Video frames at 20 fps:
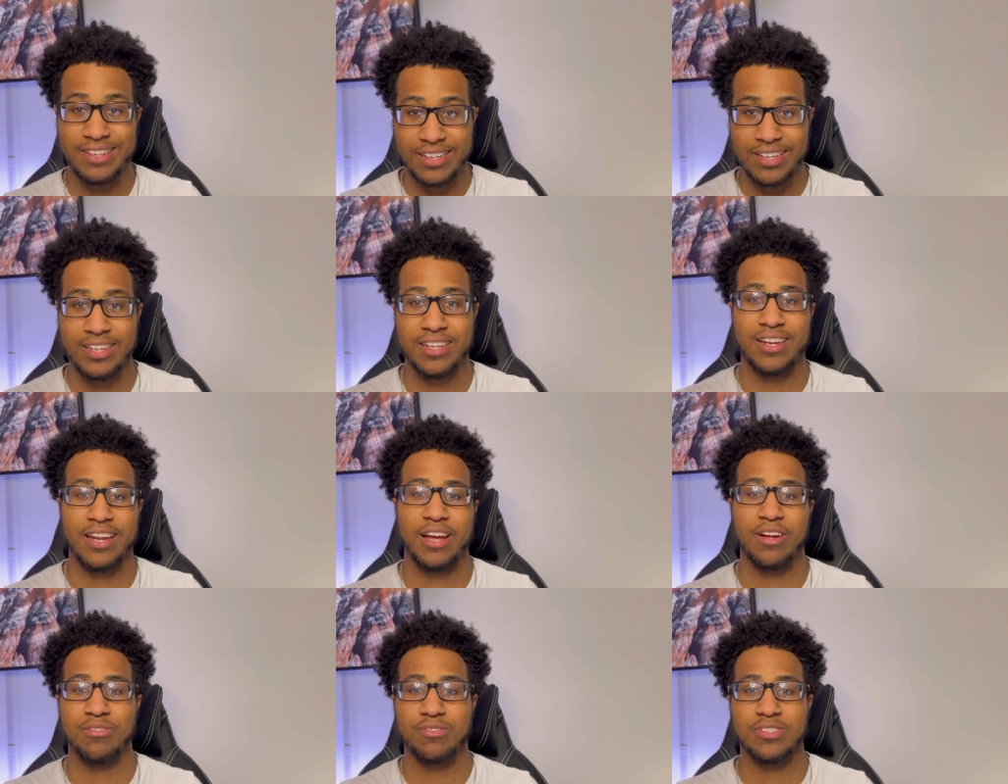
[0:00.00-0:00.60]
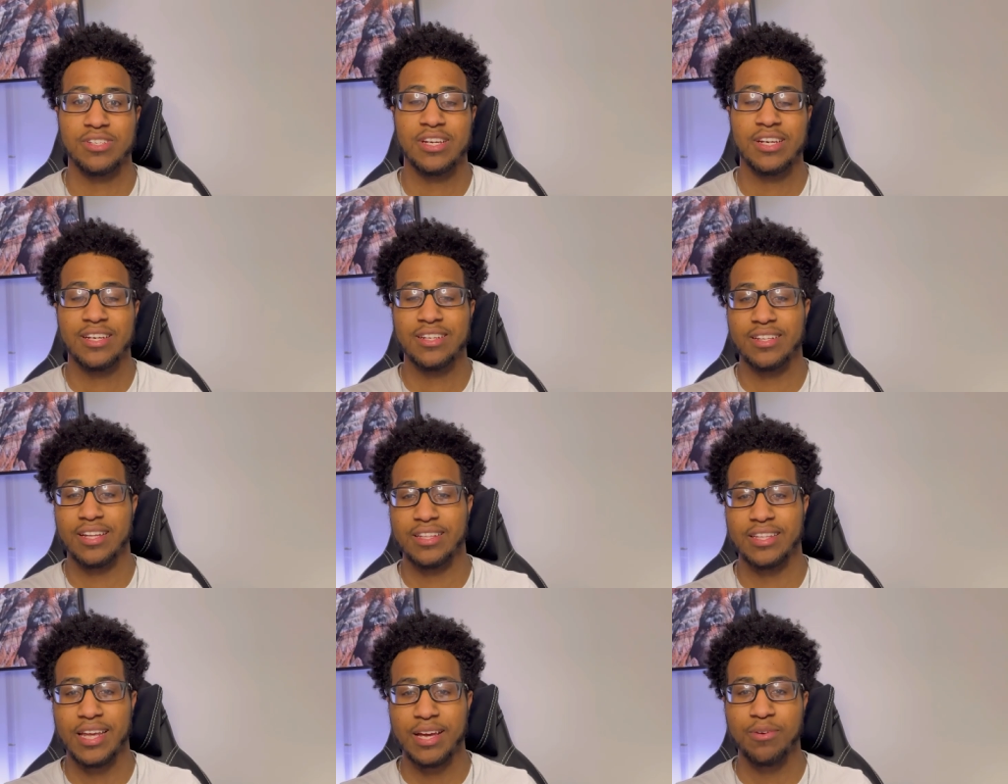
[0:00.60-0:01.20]
did announce
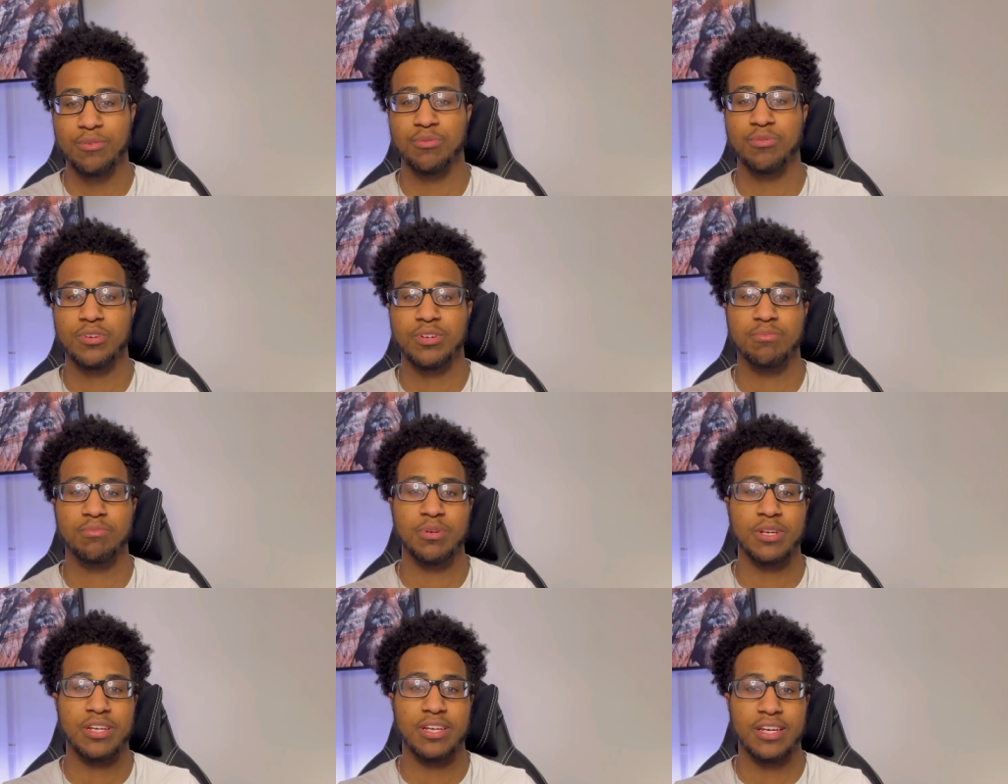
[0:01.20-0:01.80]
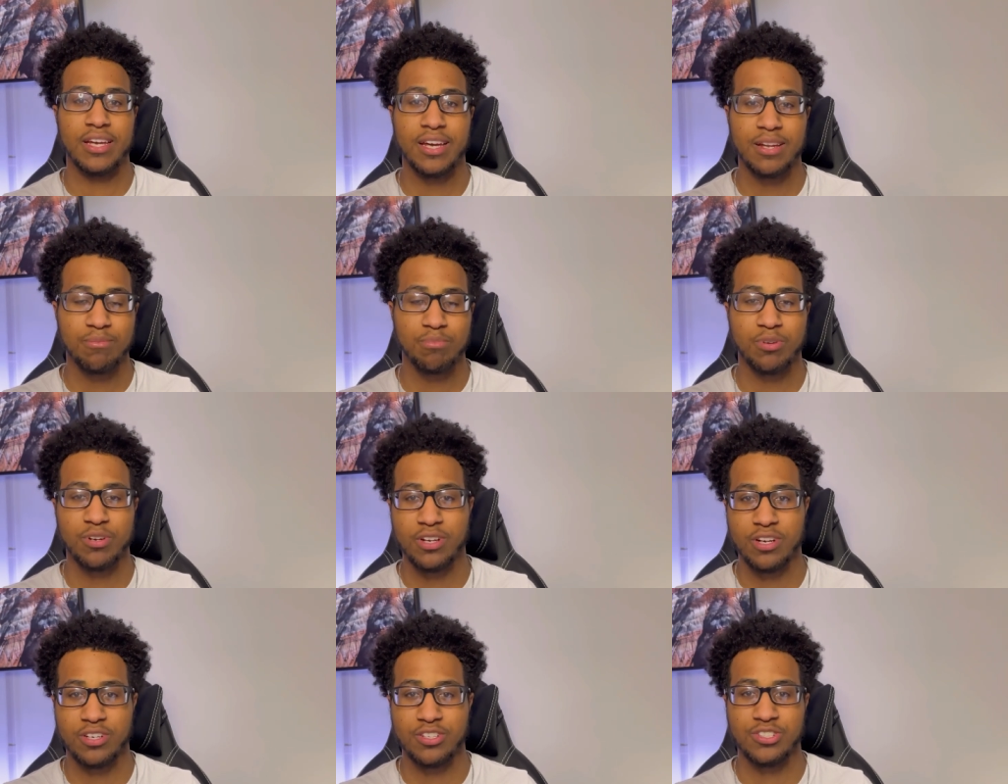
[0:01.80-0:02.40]
that they would begin
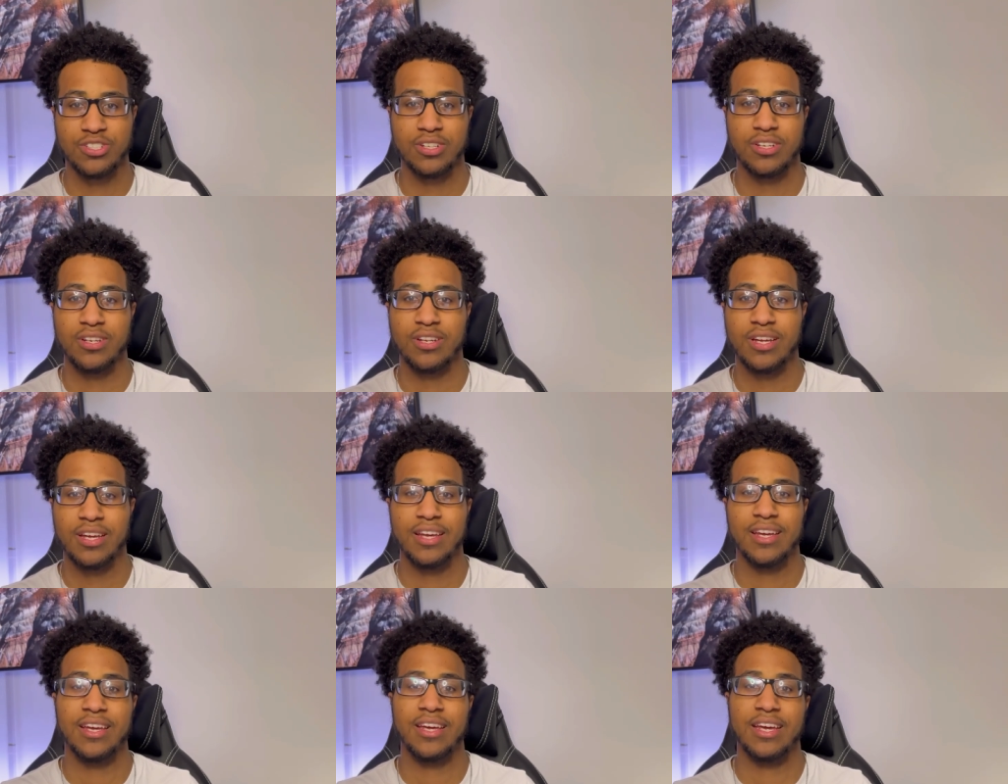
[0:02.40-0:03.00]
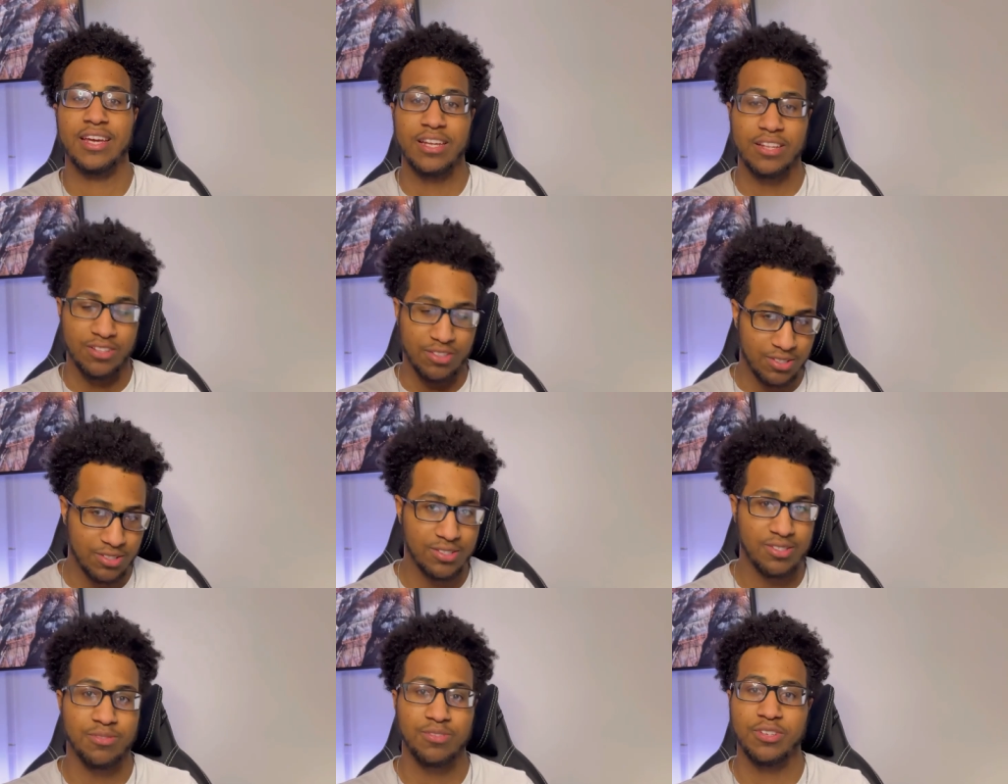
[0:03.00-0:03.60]
production in
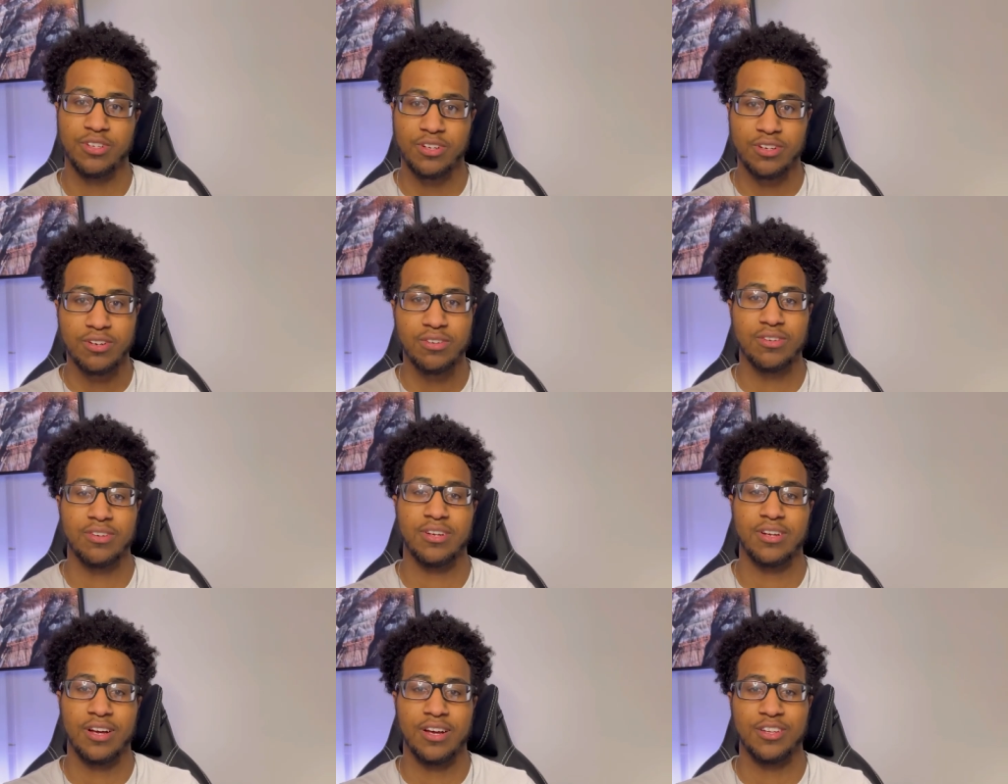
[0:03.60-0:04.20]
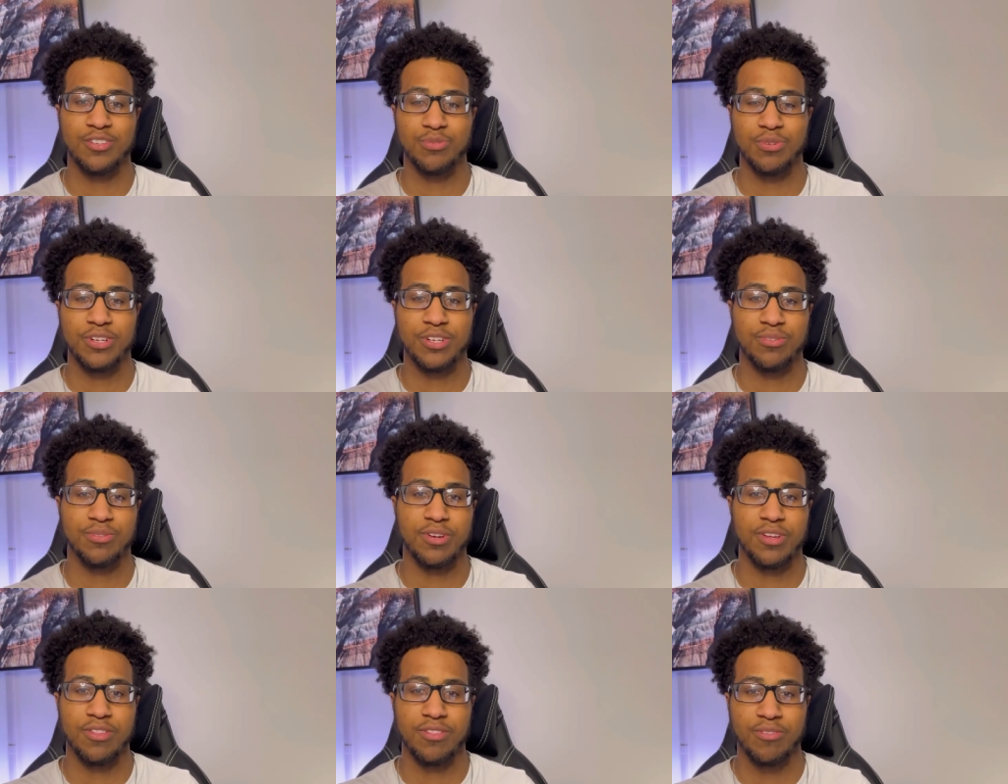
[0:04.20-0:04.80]
this year, uh,
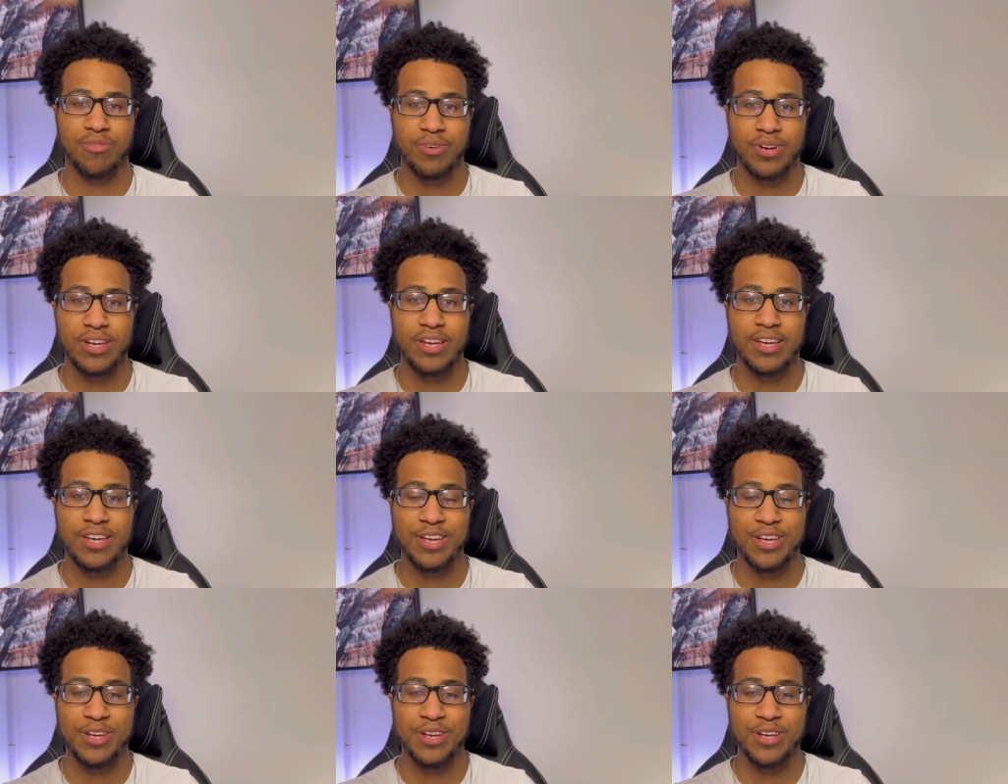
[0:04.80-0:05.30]
2023,